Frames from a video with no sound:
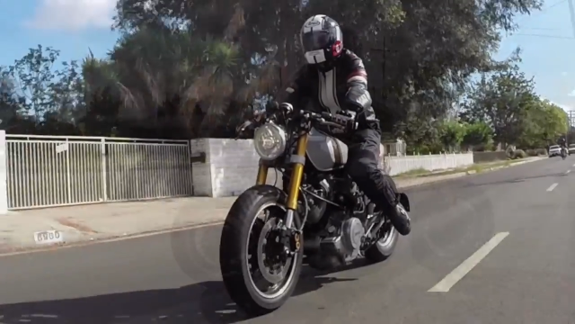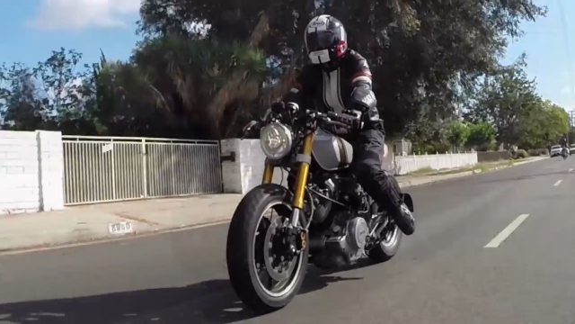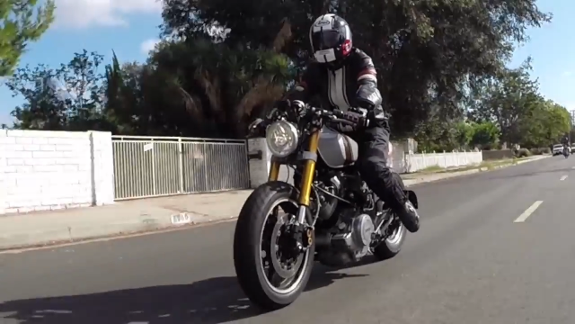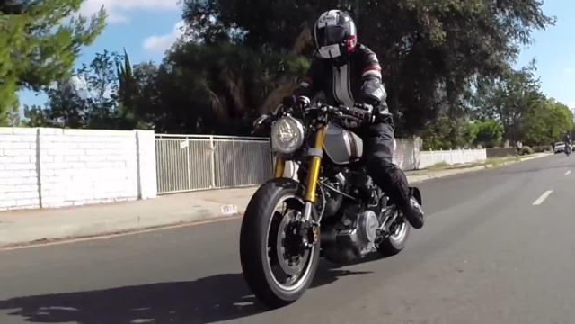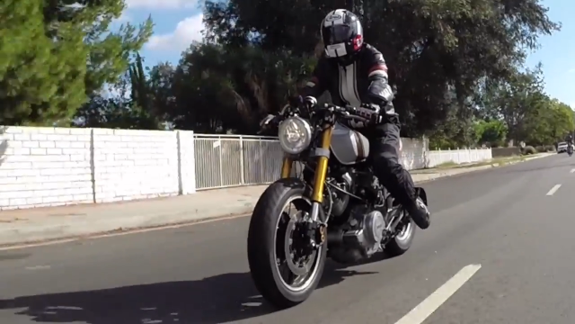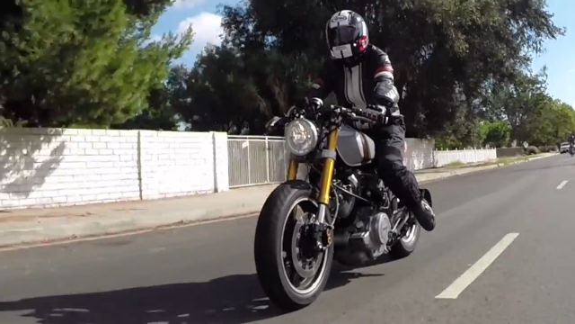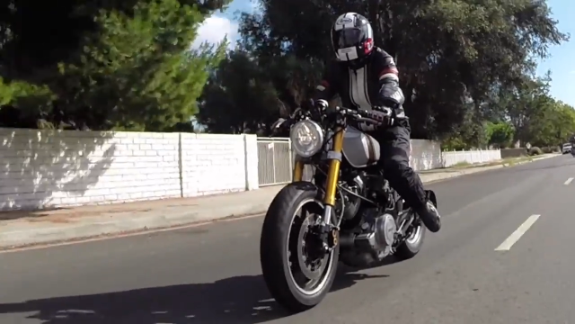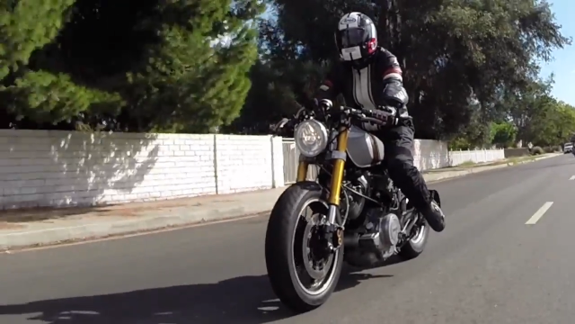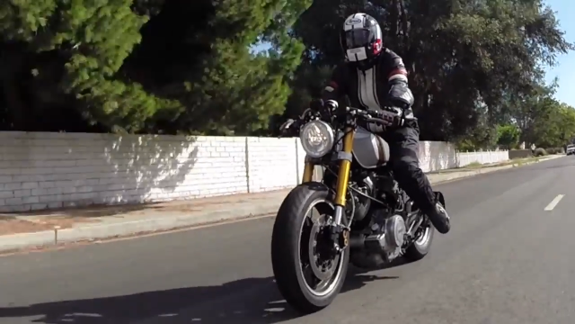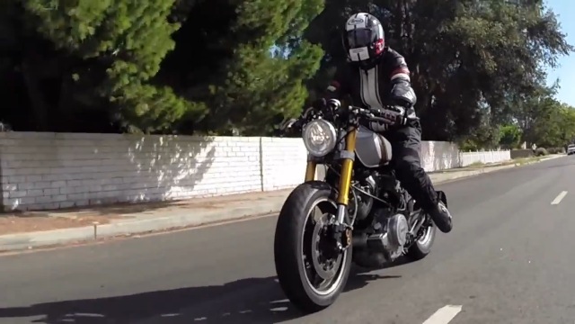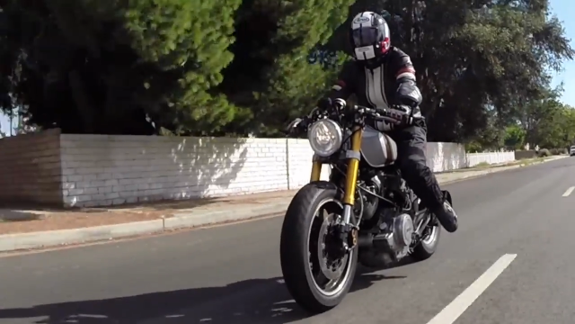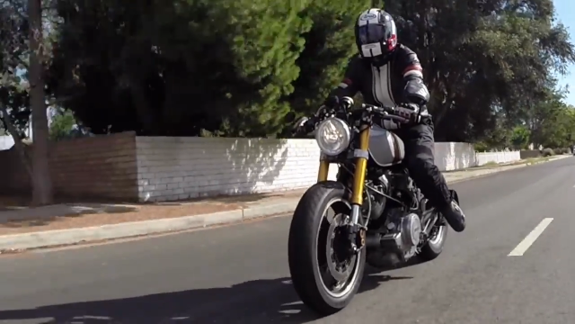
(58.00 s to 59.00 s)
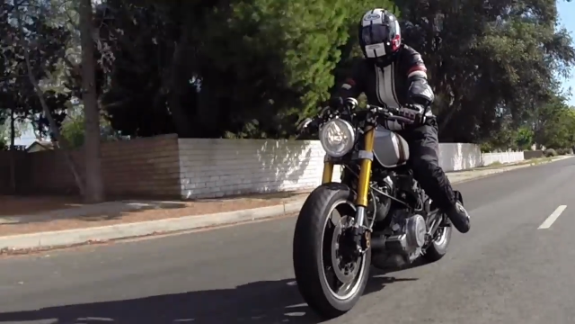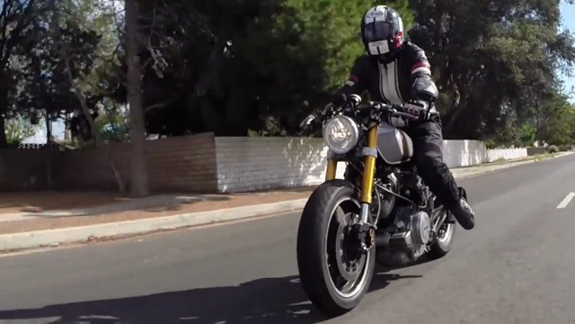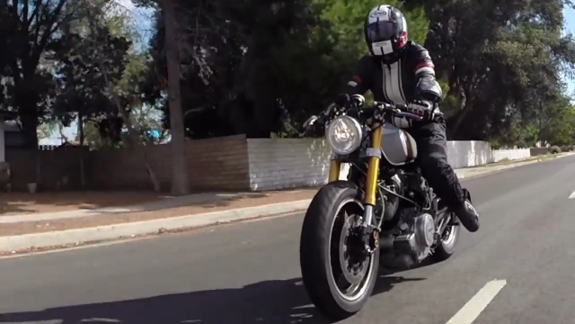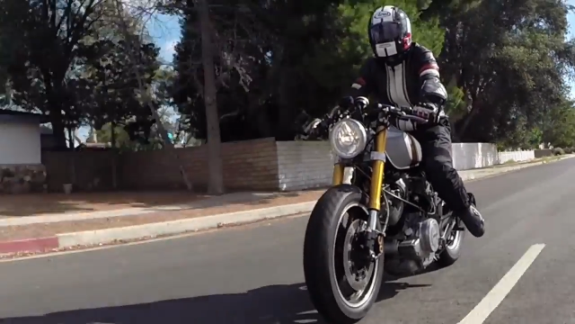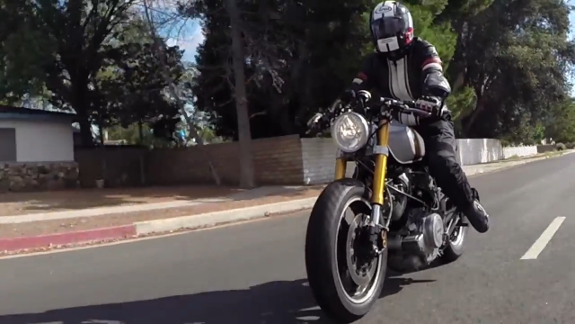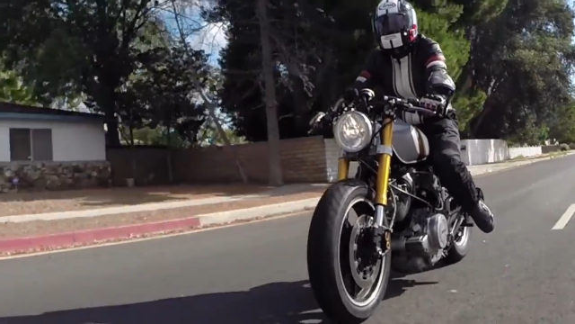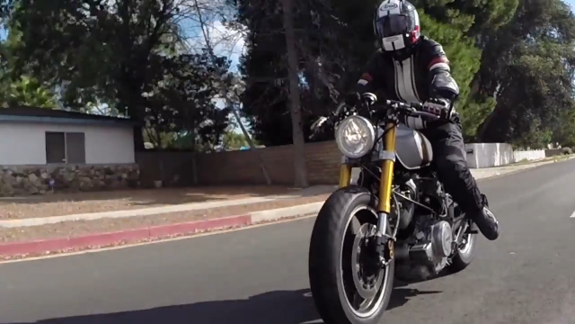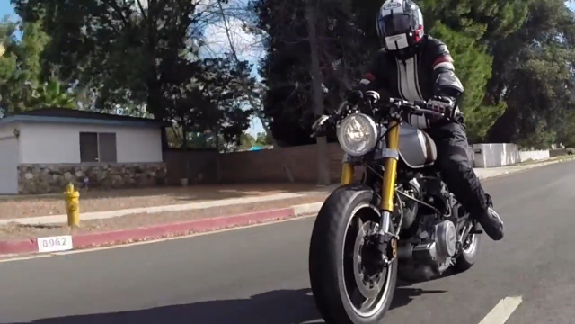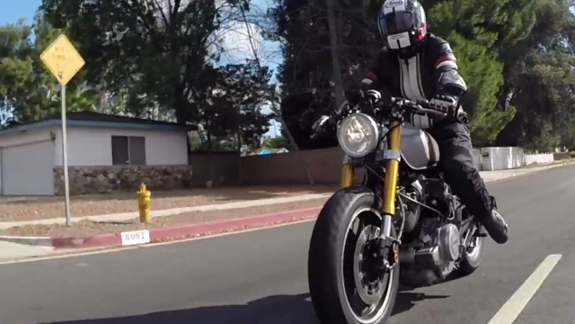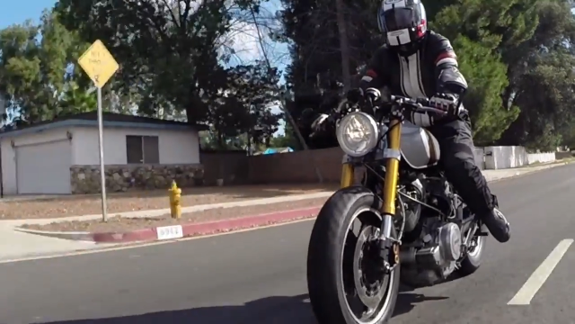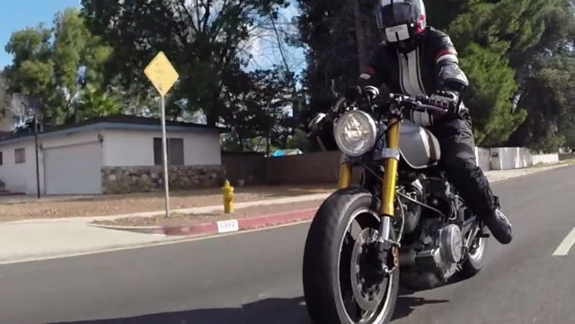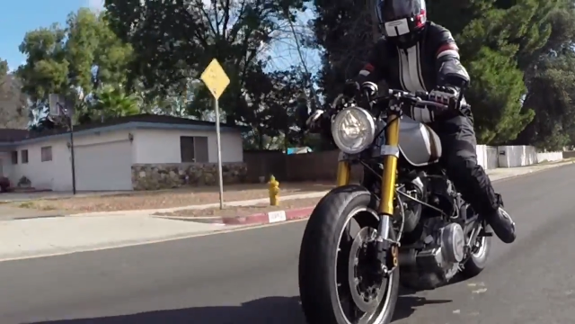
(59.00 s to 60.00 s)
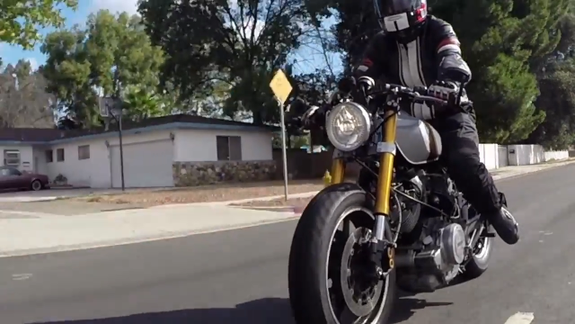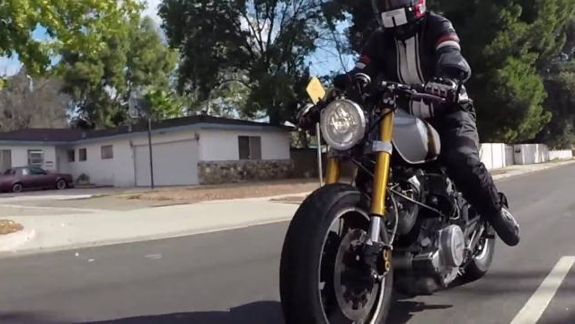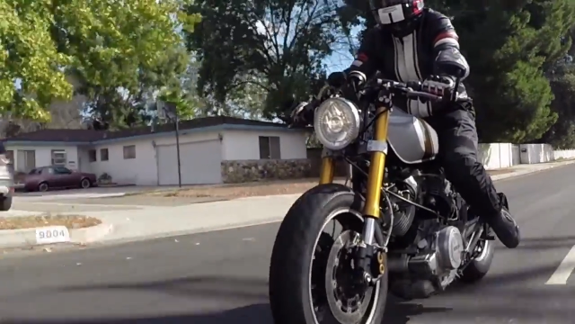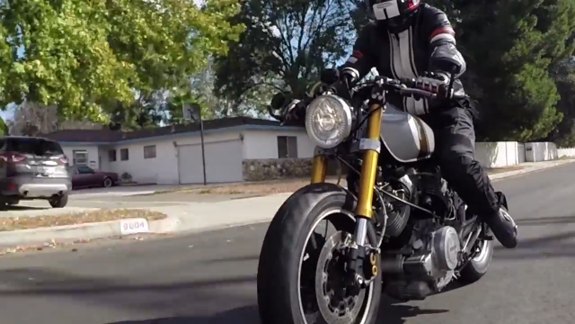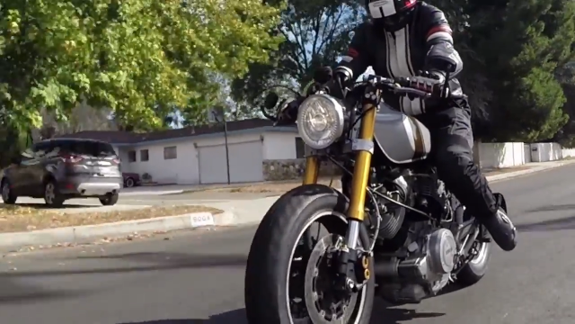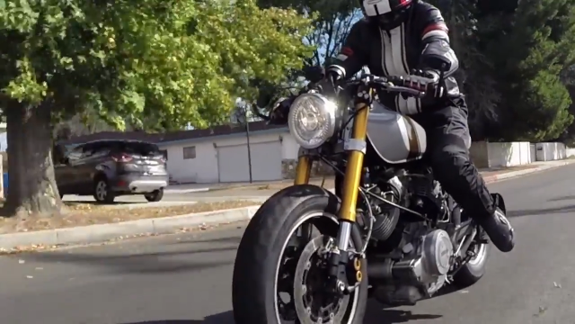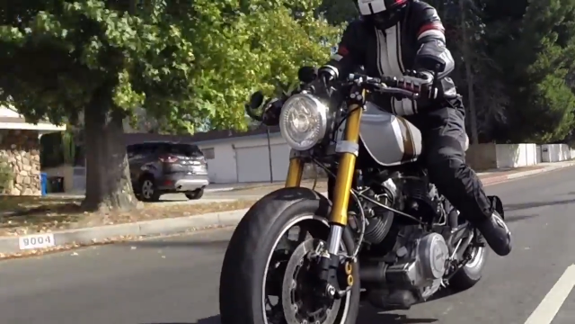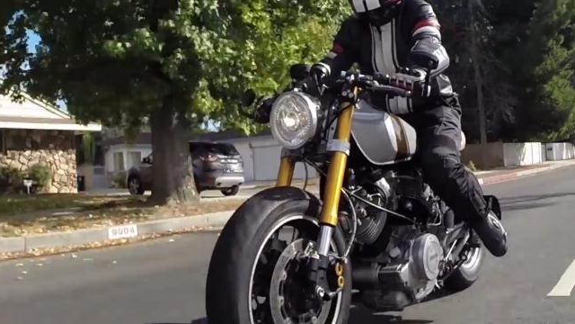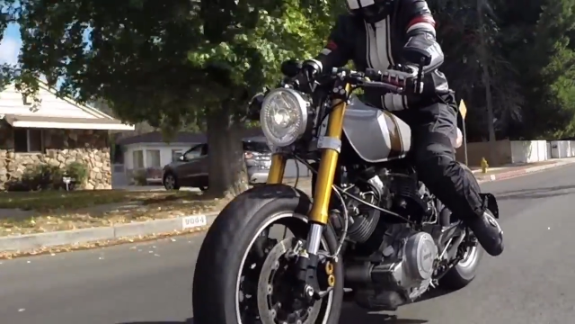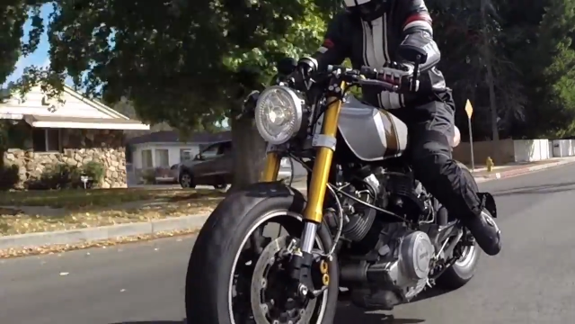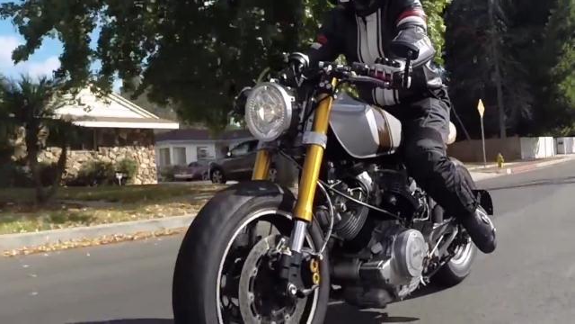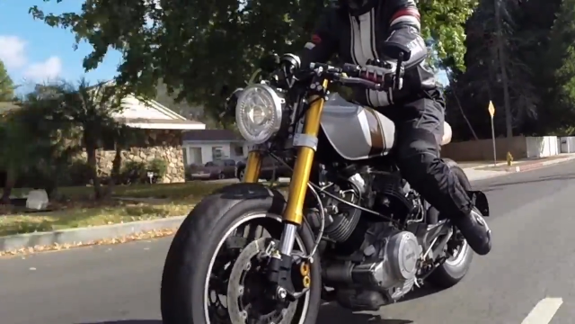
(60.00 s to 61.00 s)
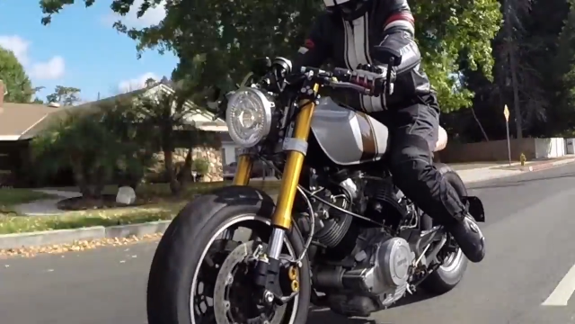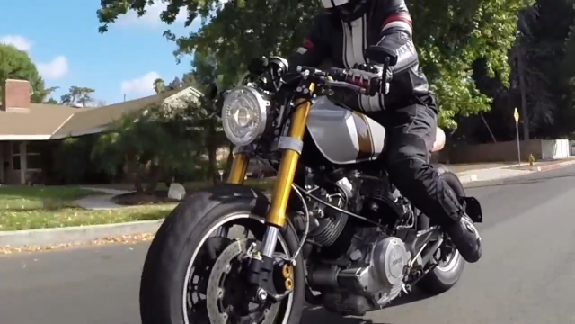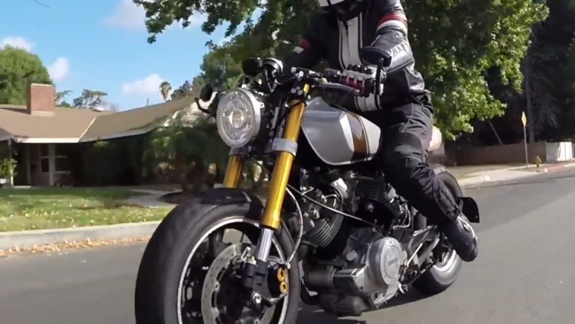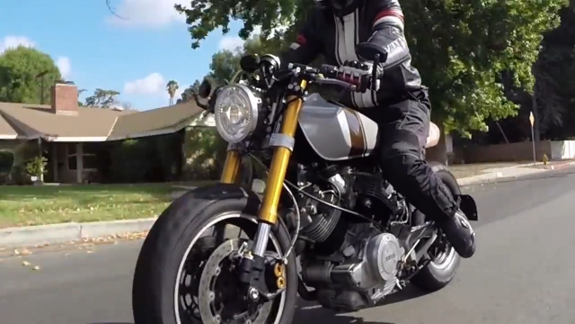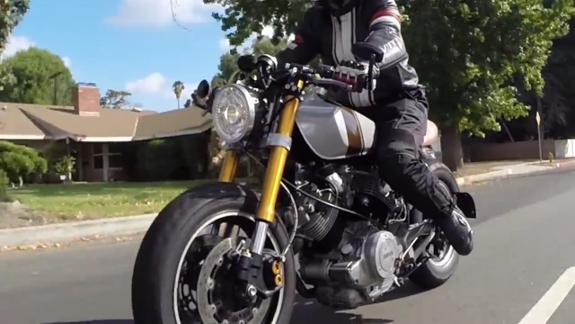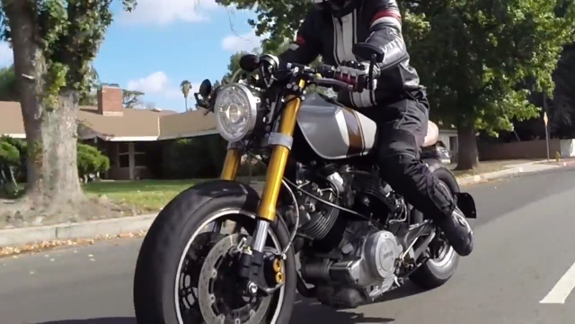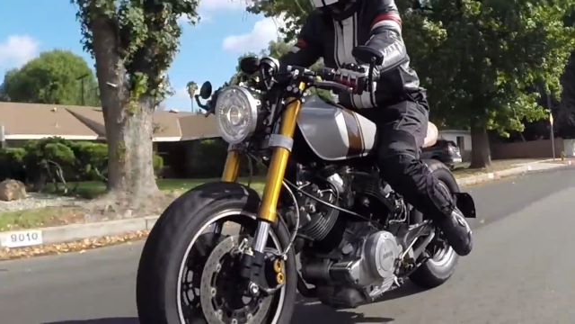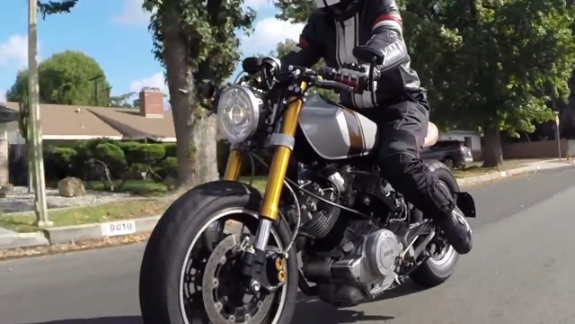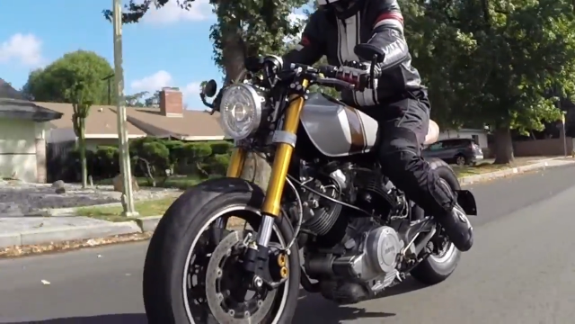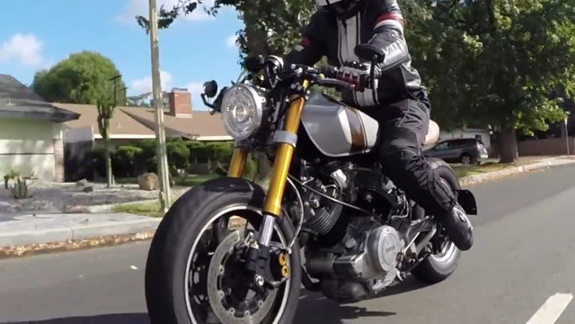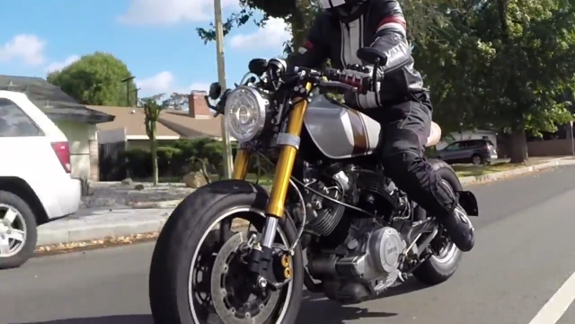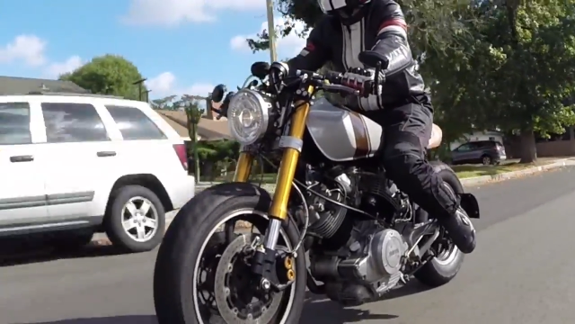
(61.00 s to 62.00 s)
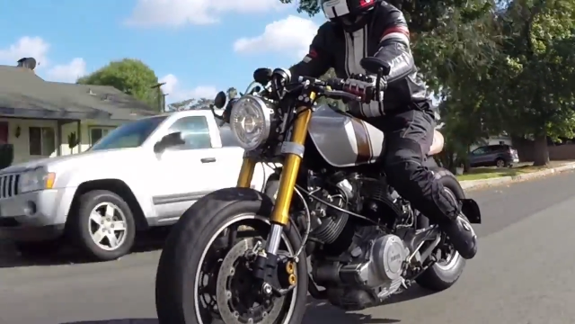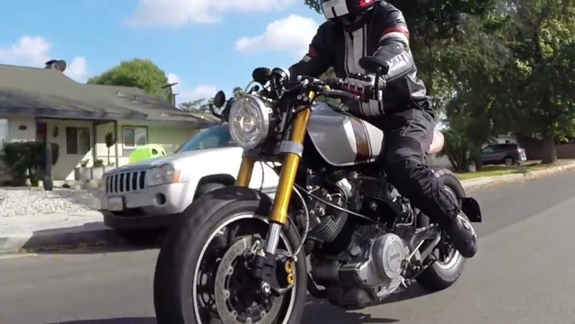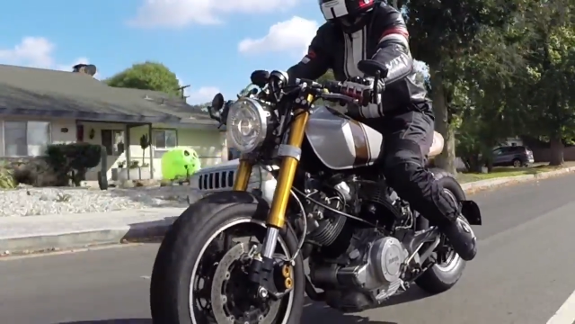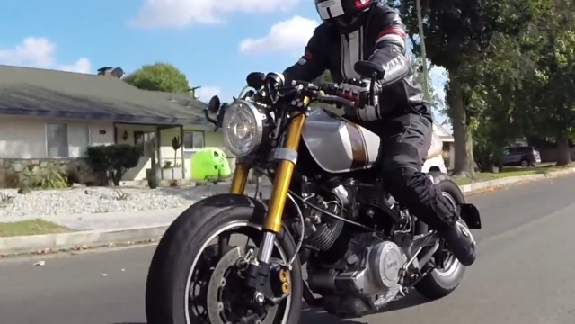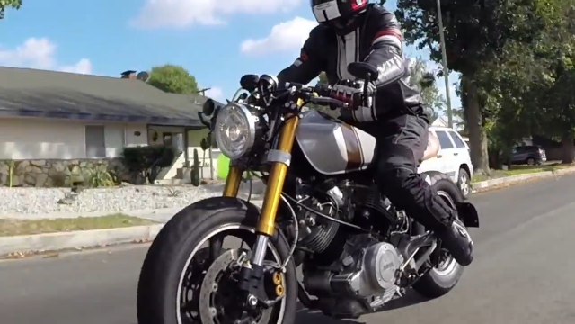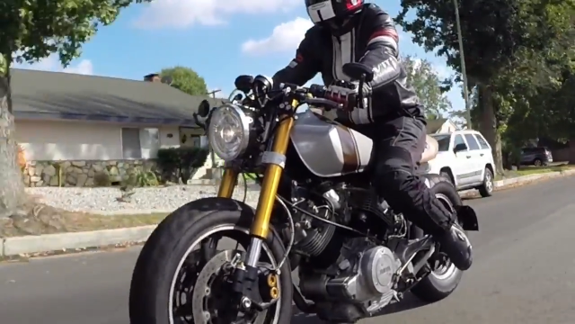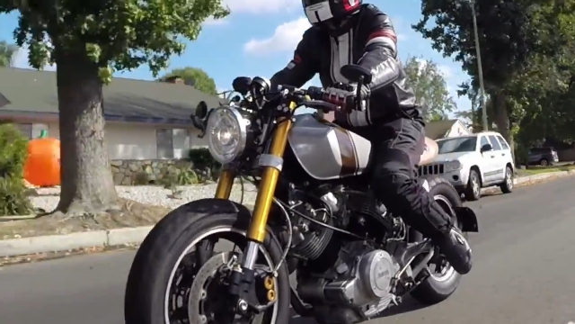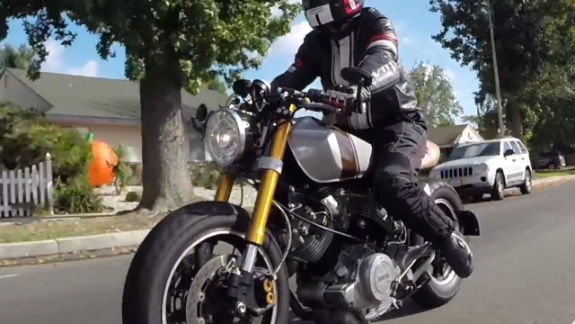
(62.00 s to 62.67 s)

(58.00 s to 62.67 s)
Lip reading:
(no speaker visible)